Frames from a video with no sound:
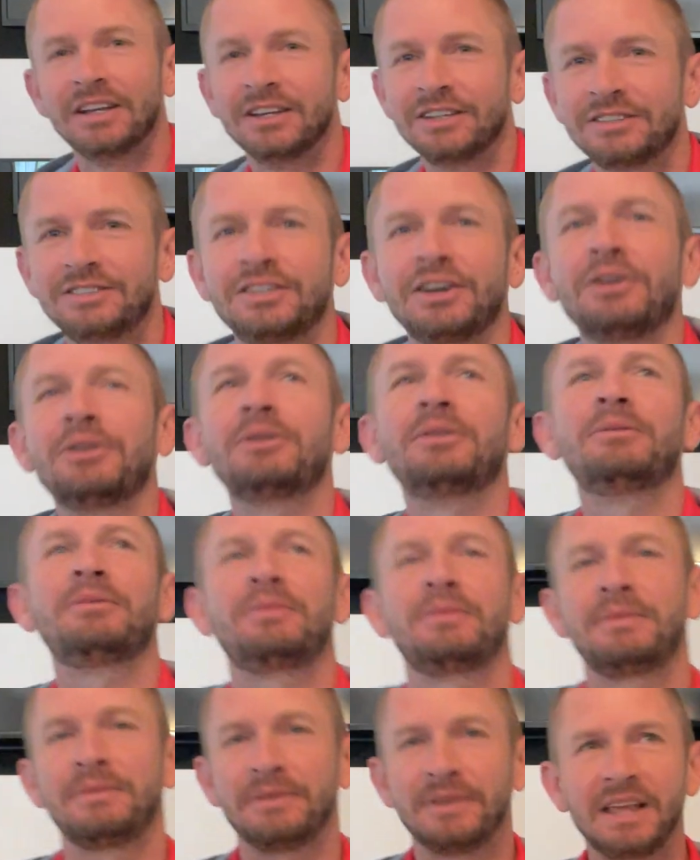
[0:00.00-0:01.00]
So
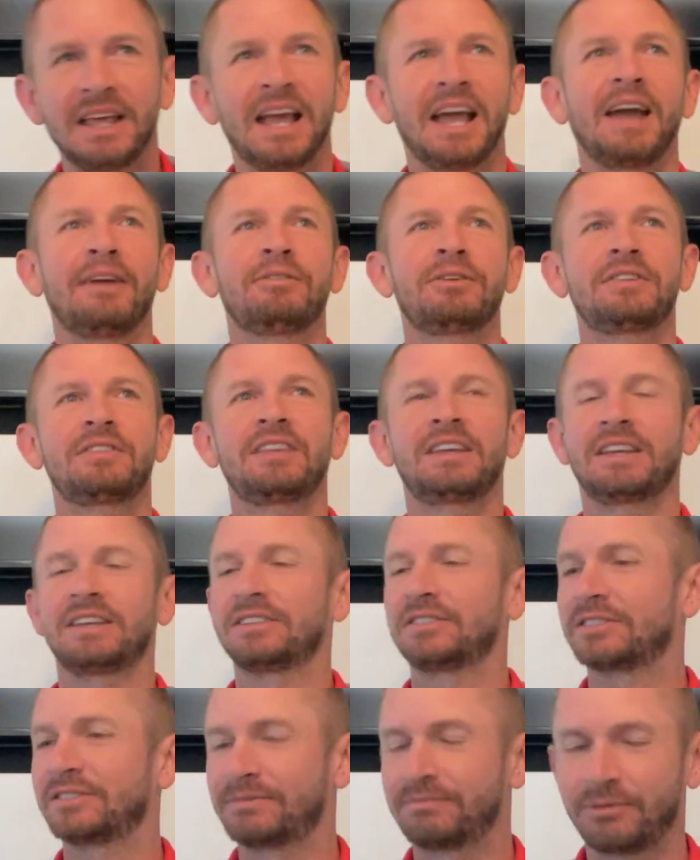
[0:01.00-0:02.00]
everything
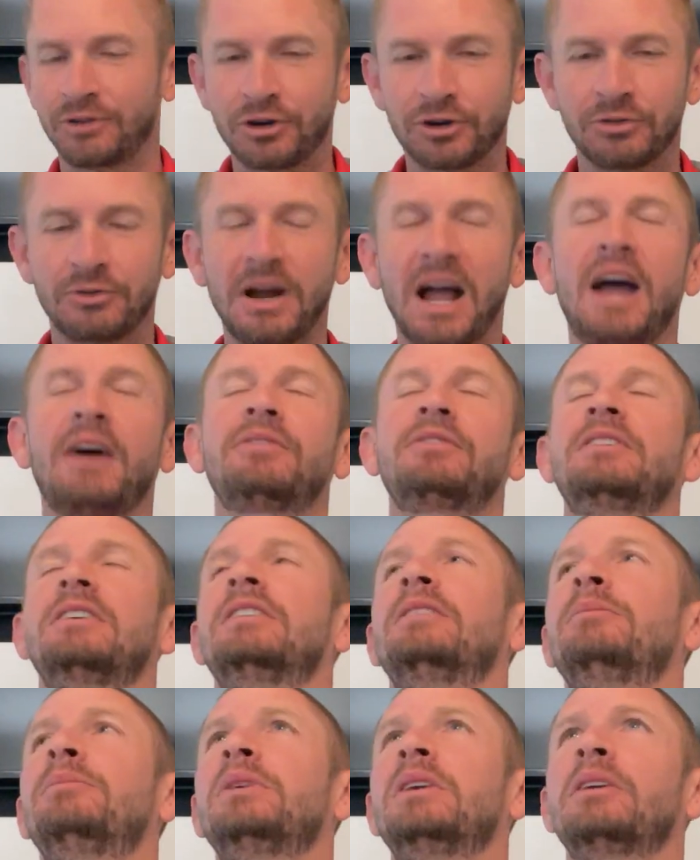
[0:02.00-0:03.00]
is crafted
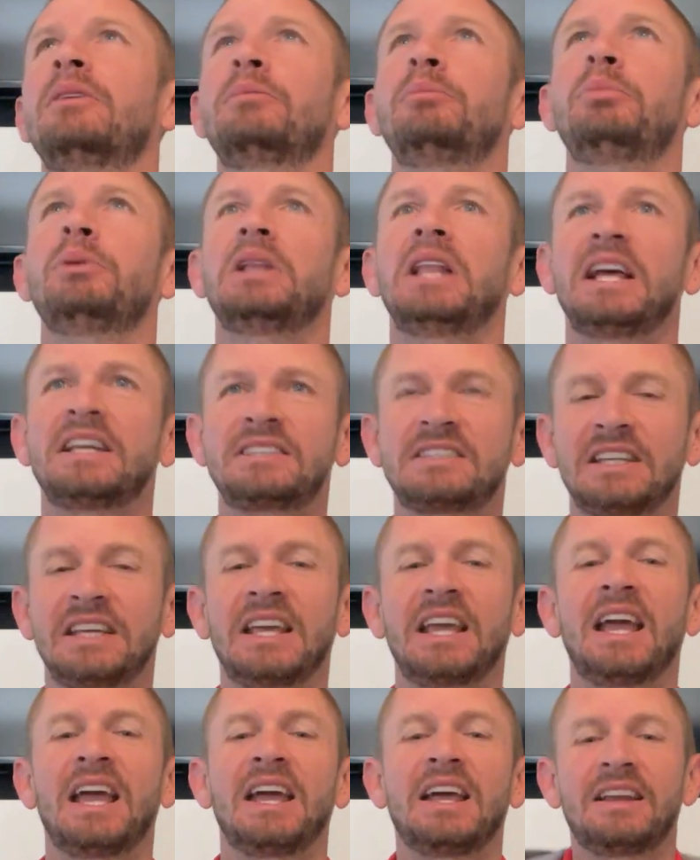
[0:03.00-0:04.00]
to be a blessing
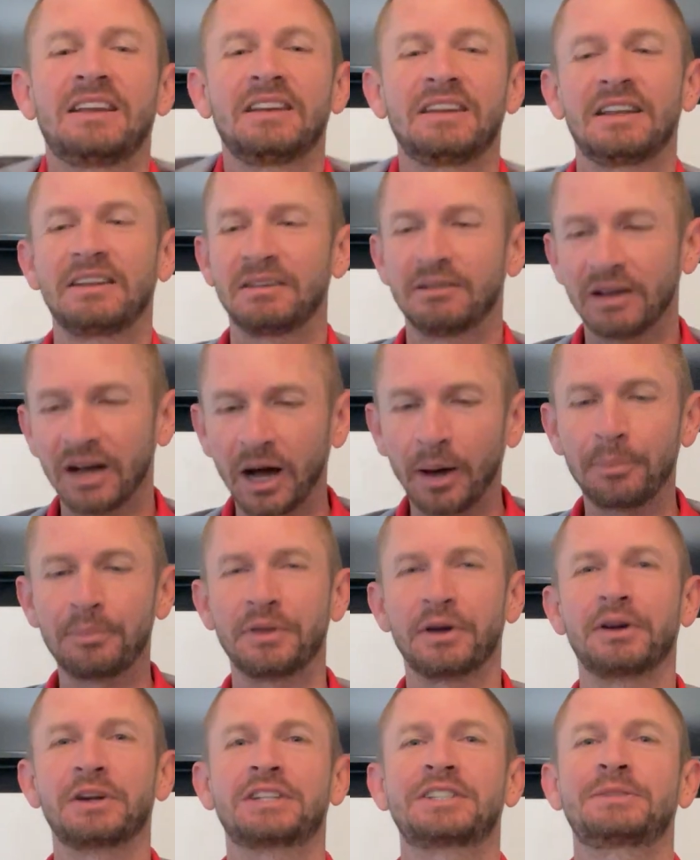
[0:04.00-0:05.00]
and up
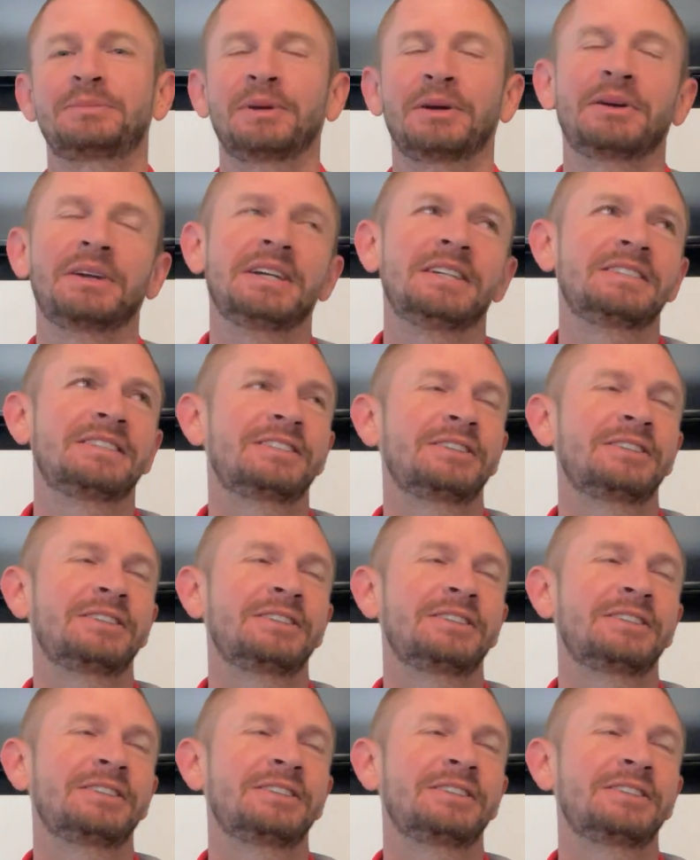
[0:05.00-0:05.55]
their experience.